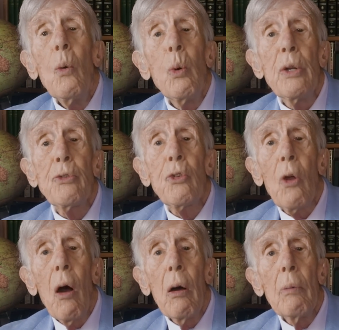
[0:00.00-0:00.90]
which
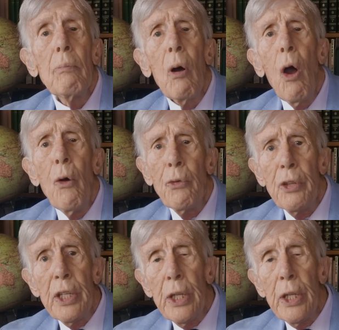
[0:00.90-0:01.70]
um, over the